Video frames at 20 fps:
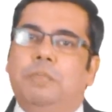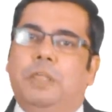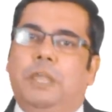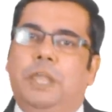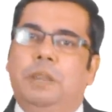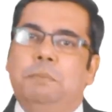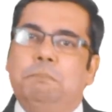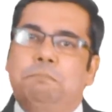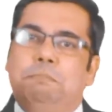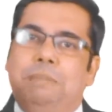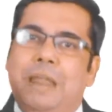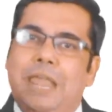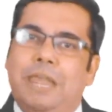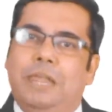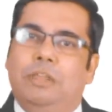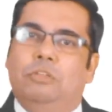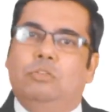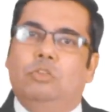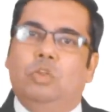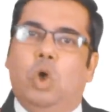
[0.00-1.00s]
in
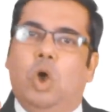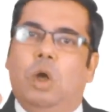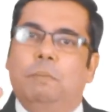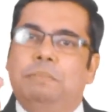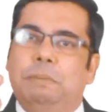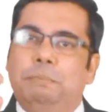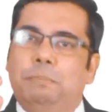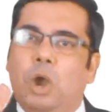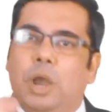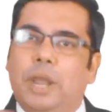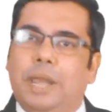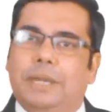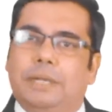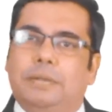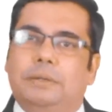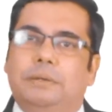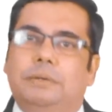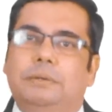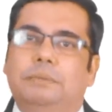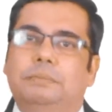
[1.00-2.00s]
place of the product.